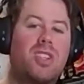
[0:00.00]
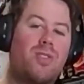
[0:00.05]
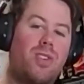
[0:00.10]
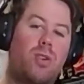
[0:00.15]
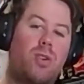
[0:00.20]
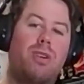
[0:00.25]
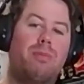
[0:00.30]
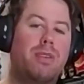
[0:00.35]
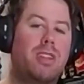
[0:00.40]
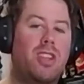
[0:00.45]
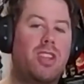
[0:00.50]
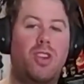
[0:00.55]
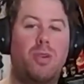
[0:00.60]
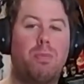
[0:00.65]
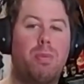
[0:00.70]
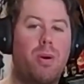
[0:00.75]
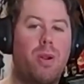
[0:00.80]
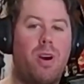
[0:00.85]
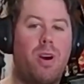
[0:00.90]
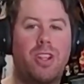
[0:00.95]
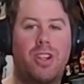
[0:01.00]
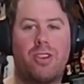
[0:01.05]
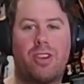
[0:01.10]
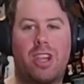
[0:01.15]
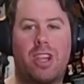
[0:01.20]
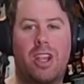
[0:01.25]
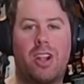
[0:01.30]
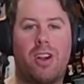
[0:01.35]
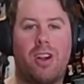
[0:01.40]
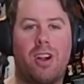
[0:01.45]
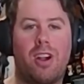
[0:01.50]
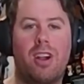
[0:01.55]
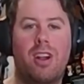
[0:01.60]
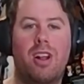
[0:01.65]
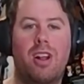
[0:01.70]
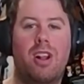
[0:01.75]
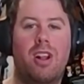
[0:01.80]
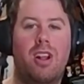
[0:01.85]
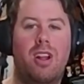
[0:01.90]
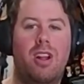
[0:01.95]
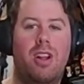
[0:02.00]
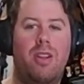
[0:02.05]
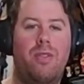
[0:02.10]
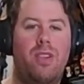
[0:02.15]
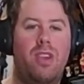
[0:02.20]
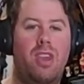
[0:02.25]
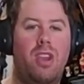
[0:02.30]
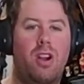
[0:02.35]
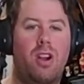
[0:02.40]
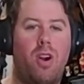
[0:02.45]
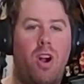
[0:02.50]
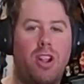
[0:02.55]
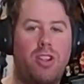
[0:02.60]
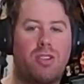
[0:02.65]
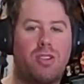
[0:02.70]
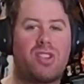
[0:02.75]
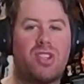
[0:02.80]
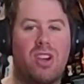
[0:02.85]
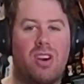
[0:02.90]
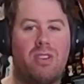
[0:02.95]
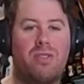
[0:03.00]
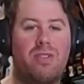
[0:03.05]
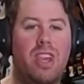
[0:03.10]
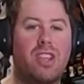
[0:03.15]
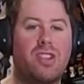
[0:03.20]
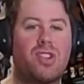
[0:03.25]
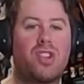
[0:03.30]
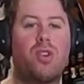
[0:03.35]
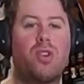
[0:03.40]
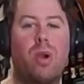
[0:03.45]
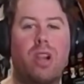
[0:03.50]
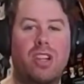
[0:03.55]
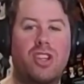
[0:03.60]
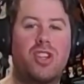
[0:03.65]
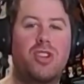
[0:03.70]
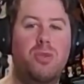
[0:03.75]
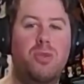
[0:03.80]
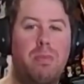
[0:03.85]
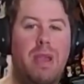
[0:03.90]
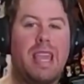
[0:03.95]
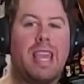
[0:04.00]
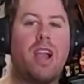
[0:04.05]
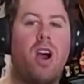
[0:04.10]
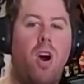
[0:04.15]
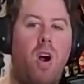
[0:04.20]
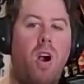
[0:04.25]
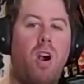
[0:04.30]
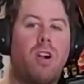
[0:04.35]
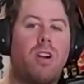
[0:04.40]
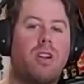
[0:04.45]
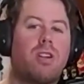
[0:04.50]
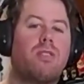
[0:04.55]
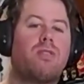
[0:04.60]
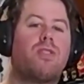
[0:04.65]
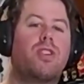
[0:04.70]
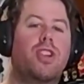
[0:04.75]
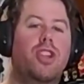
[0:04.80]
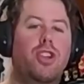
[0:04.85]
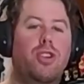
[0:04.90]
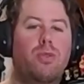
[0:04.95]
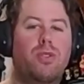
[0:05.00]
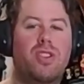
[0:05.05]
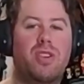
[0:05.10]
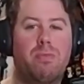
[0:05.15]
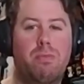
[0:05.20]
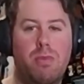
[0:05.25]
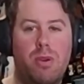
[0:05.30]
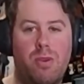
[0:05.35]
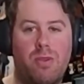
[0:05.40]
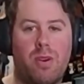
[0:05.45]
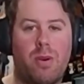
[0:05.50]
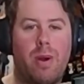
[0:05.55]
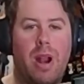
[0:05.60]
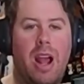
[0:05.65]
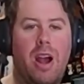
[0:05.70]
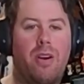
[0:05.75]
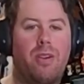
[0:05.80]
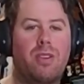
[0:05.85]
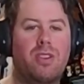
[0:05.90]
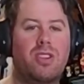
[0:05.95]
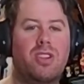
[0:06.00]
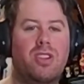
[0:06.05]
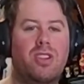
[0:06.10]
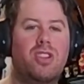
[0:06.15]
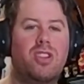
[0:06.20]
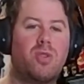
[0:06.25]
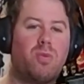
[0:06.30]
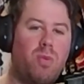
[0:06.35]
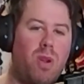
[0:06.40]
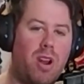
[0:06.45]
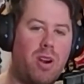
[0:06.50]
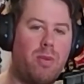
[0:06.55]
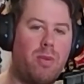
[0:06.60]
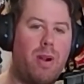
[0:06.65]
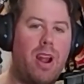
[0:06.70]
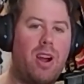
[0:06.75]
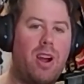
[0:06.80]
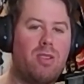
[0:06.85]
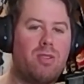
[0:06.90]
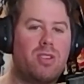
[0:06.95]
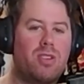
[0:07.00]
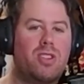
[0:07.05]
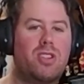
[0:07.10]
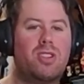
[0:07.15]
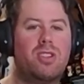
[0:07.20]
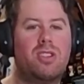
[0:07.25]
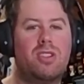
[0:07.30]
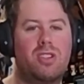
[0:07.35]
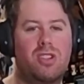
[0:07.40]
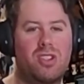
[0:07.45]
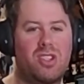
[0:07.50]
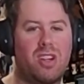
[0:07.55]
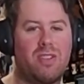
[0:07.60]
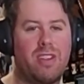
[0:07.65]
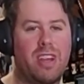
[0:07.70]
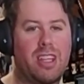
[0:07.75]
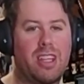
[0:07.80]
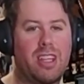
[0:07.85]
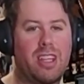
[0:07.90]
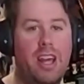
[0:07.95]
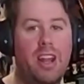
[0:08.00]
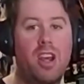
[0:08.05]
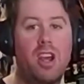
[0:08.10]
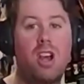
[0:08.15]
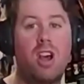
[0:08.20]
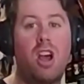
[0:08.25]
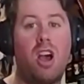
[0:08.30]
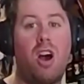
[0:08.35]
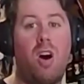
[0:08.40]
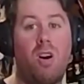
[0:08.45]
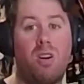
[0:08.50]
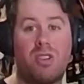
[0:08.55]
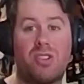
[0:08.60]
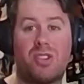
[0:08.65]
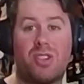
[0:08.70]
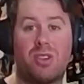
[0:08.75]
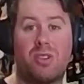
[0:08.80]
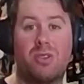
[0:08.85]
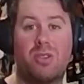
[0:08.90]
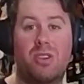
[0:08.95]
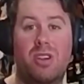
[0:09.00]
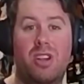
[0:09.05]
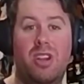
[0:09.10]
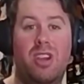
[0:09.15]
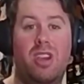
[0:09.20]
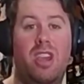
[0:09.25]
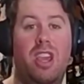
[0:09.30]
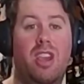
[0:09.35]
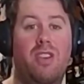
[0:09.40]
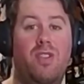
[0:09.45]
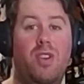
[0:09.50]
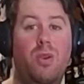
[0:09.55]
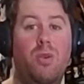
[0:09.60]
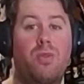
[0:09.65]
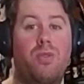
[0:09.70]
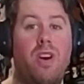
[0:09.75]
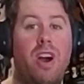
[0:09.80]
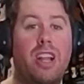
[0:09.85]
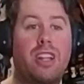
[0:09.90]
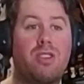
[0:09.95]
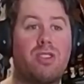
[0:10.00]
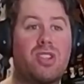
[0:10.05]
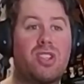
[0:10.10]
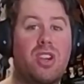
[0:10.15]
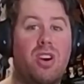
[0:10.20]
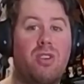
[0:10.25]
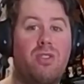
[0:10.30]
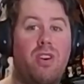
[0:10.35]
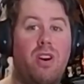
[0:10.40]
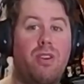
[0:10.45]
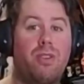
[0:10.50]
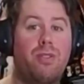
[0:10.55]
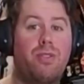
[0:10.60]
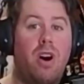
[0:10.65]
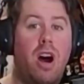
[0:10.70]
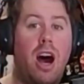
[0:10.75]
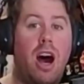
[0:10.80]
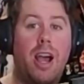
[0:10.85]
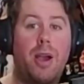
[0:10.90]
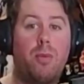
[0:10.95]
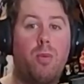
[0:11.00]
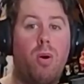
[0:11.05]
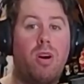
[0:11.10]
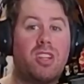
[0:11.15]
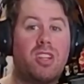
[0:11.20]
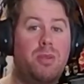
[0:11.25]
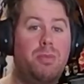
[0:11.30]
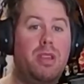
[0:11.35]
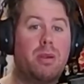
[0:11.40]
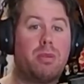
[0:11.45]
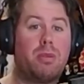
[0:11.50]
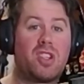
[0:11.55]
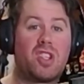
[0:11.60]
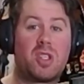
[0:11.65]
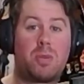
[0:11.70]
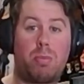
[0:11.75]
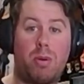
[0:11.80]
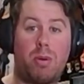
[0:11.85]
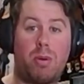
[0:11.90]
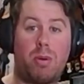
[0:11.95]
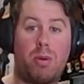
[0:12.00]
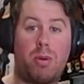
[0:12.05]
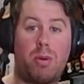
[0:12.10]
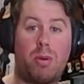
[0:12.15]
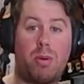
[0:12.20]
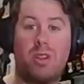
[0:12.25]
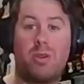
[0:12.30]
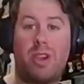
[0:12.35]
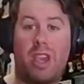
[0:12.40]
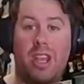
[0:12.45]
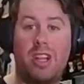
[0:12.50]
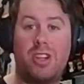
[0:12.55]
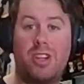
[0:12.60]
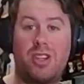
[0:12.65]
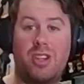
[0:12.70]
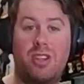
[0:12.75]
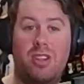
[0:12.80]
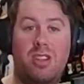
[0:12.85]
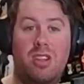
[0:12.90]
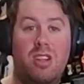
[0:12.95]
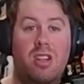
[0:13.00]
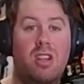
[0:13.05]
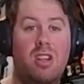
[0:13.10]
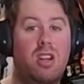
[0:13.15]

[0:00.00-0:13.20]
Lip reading: of equipment that you put on your gear or on yourself is going to make it harder for you to move around, to run around, stuff like that. Also, if you find yourself I want to be able to sprint to a location,